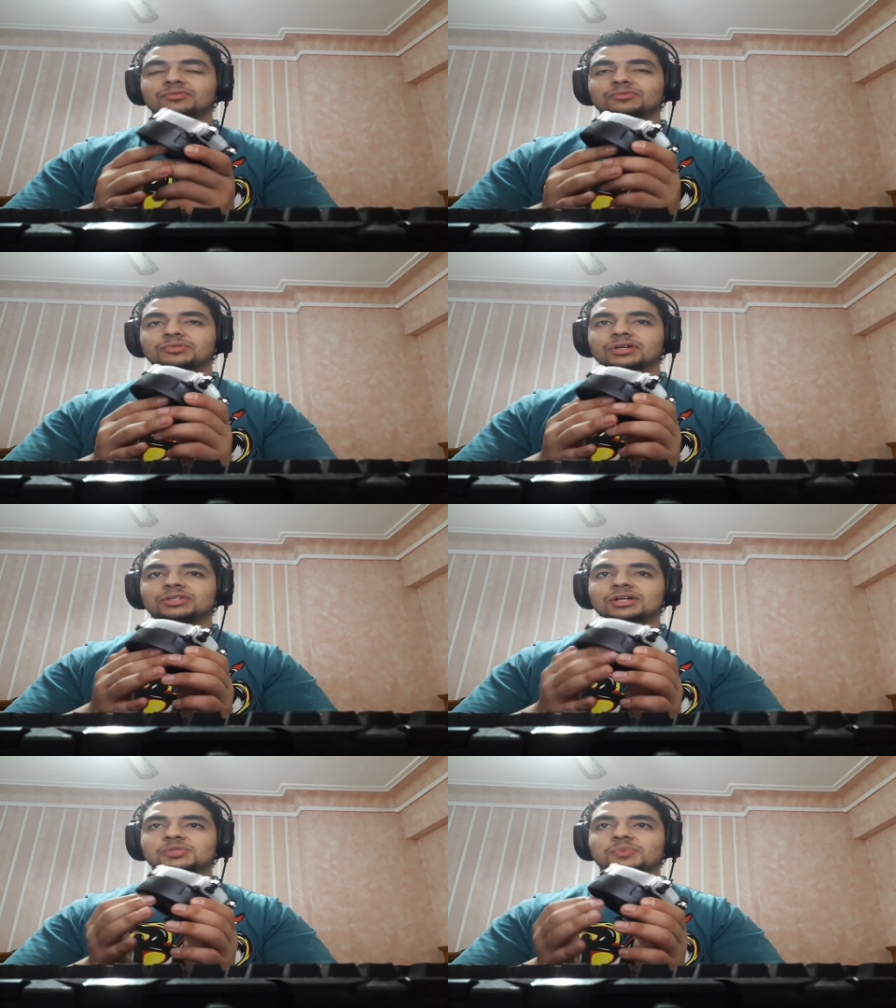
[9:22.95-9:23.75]
when I
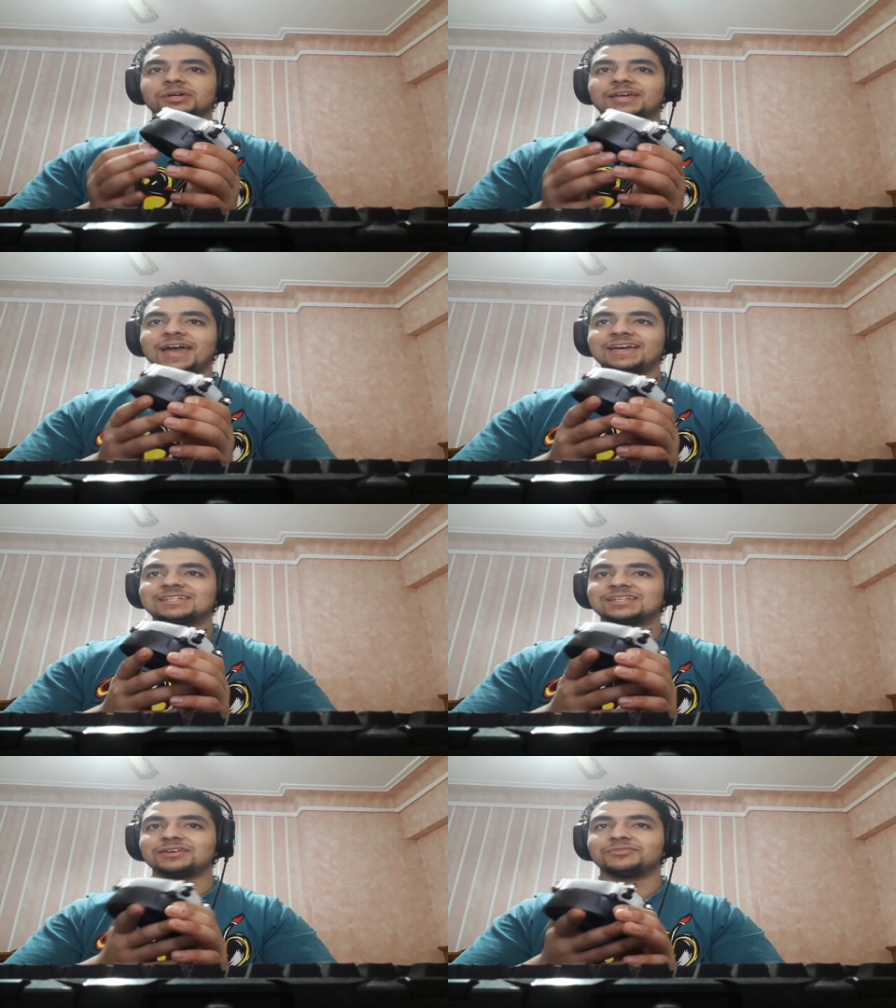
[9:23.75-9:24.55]
touch my
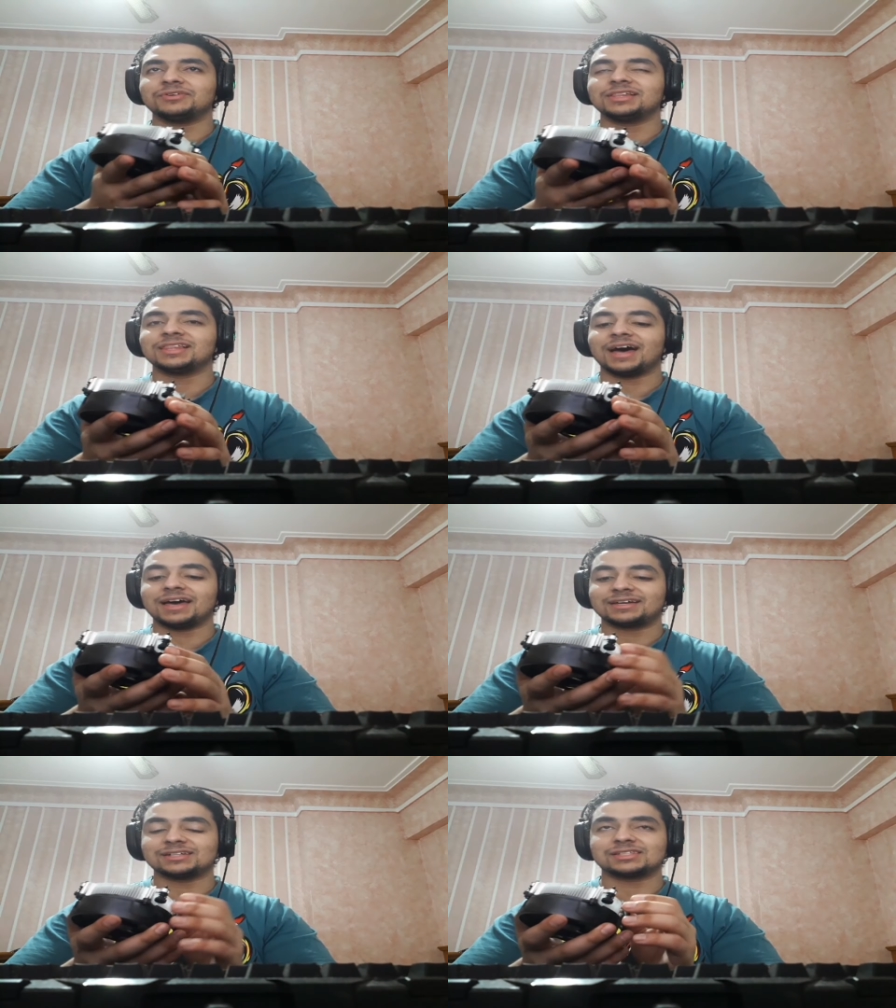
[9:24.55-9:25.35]
case, I feel
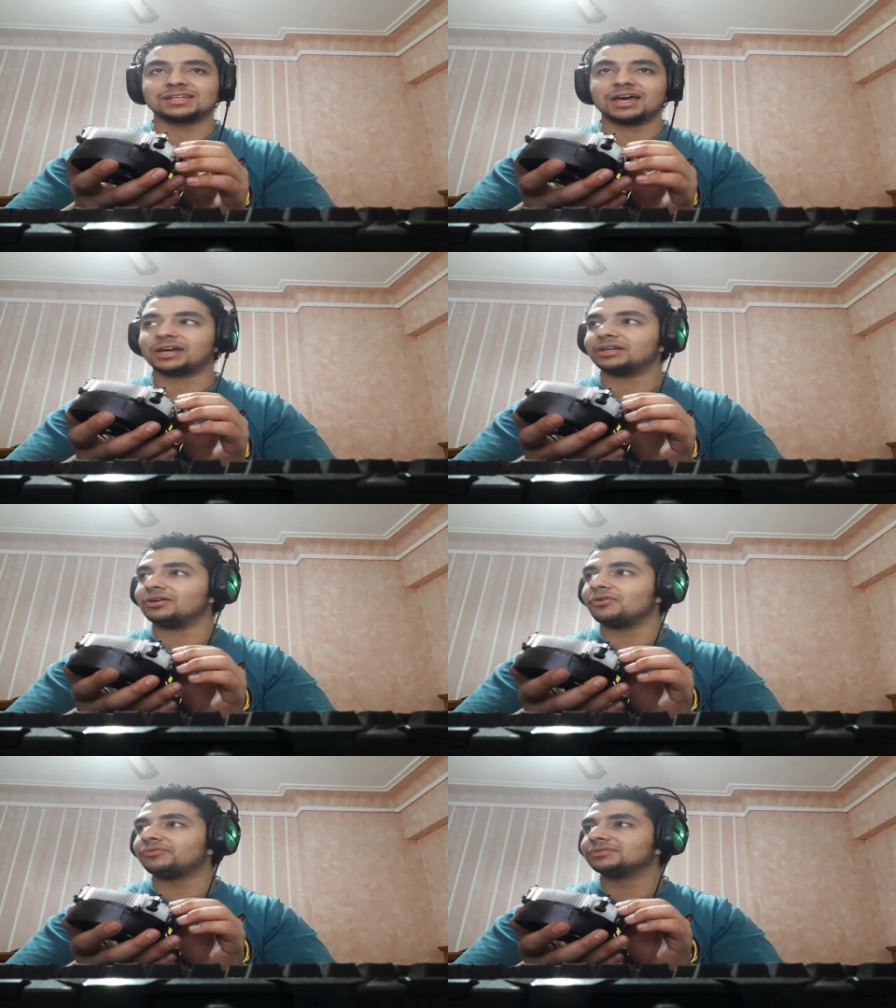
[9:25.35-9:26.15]
like it's in like an
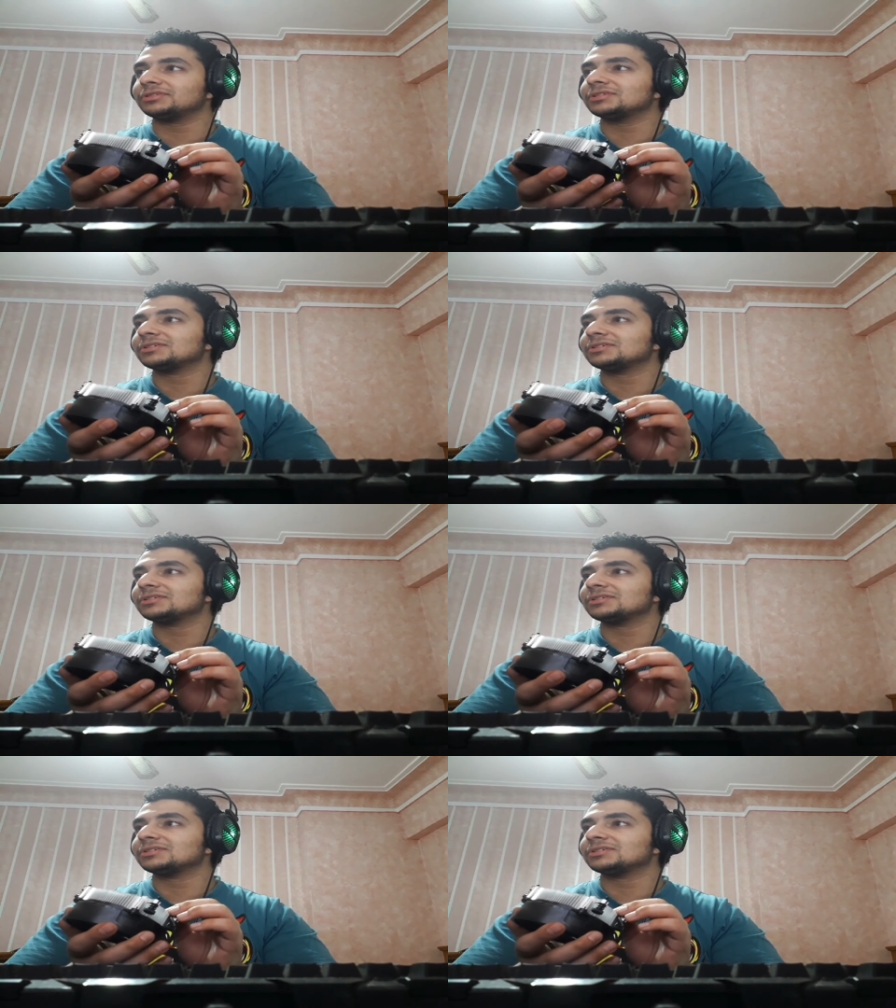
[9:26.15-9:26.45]
oven.